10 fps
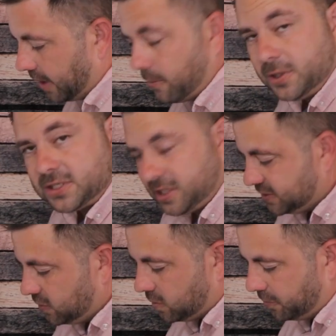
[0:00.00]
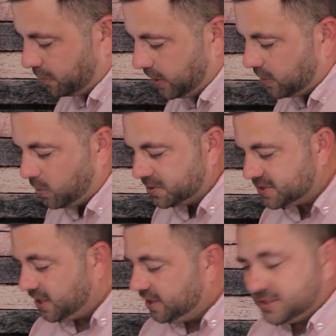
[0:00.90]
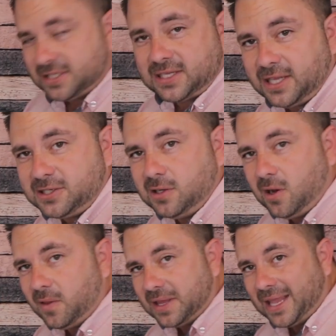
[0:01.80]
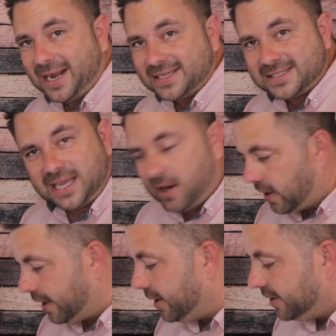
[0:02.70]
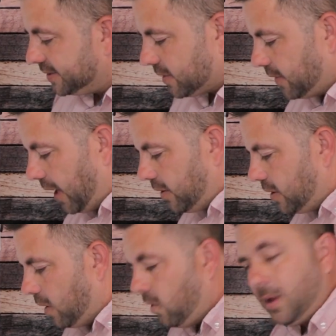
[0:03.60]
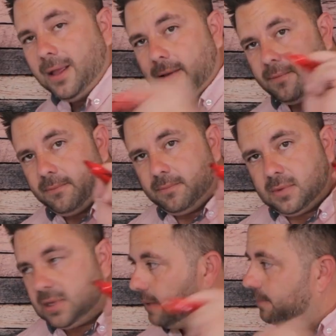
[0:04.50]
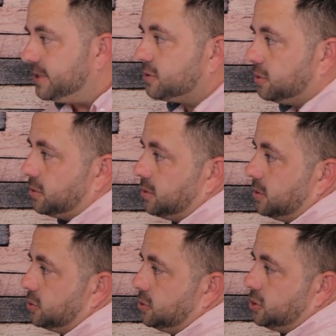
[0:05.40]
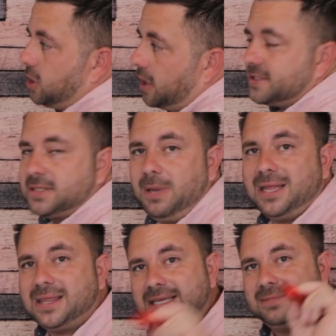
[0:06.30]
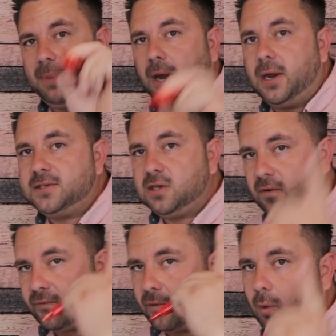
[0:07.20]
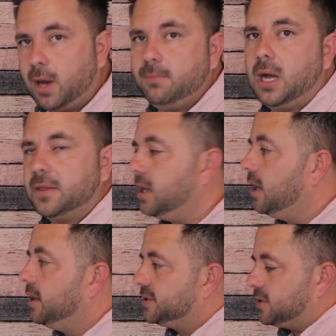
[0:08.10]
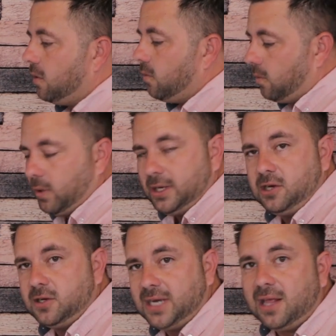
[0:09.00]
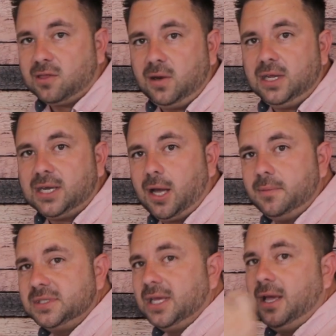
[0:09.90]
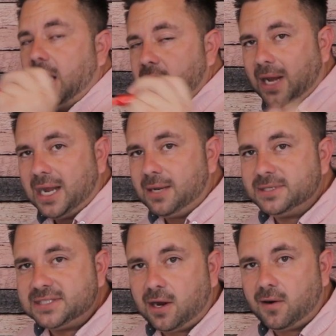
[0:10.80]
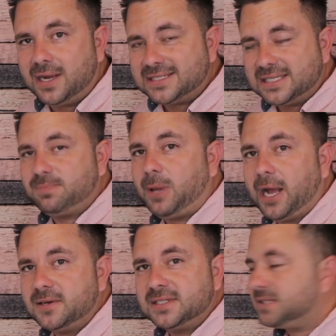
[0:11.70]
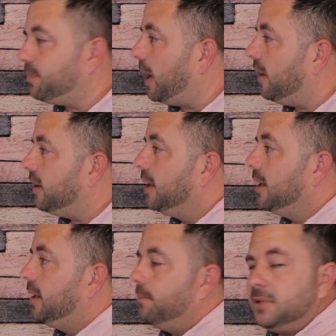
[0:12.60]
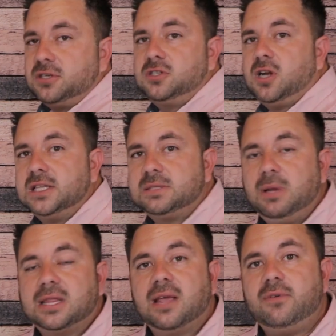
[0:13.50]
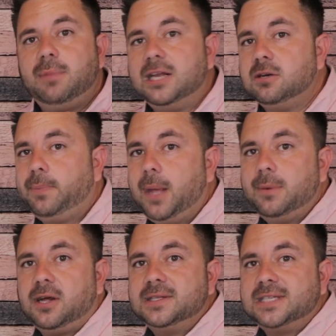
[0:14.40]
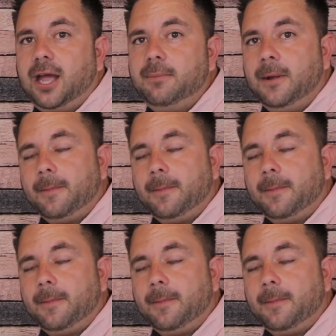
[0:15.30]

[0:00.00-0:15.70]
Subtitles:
I'm always going to circle the Recourse just to let you know that that is scary. So now you know that Mr. John Smith is married to you for 1 month. So when your day 30 comes and you're handing him his DRS and his placard's expired, Mr. John Smith, have you made your payment on time?